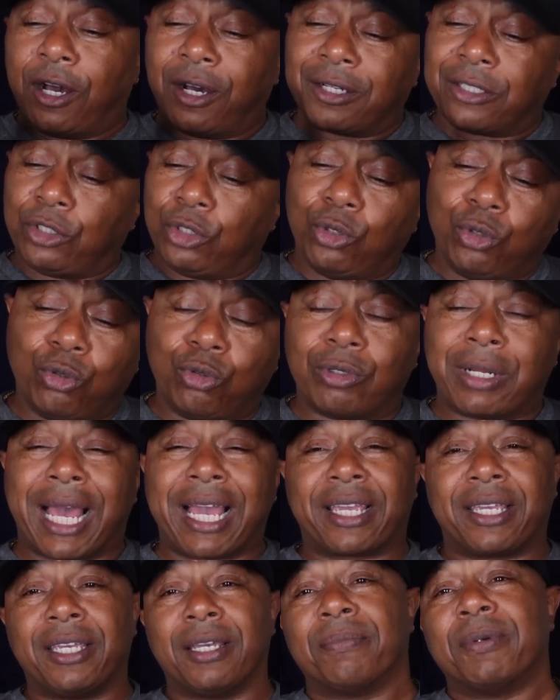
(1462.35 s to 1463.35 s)
a dude
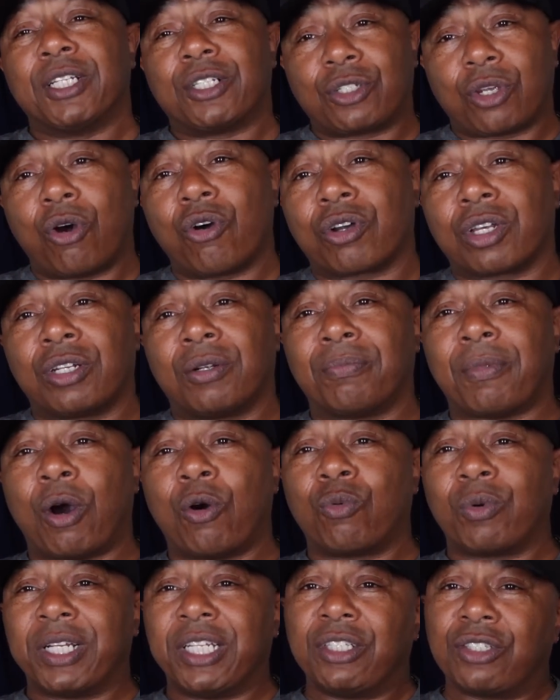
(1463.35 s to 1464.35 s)
like him and talking
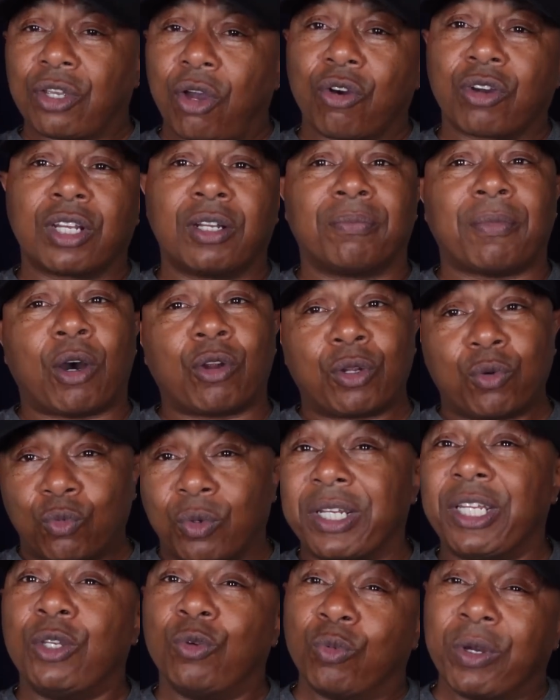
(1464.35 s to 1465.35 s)
about what he's talking about and
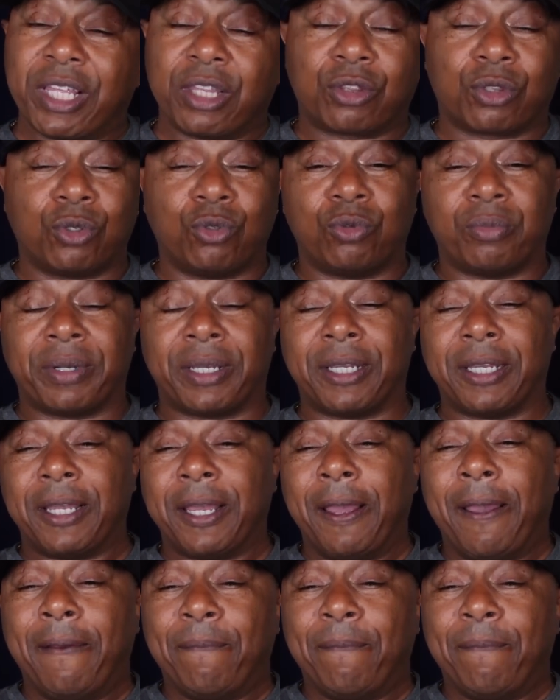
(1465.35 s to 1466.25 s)
what he went through, man.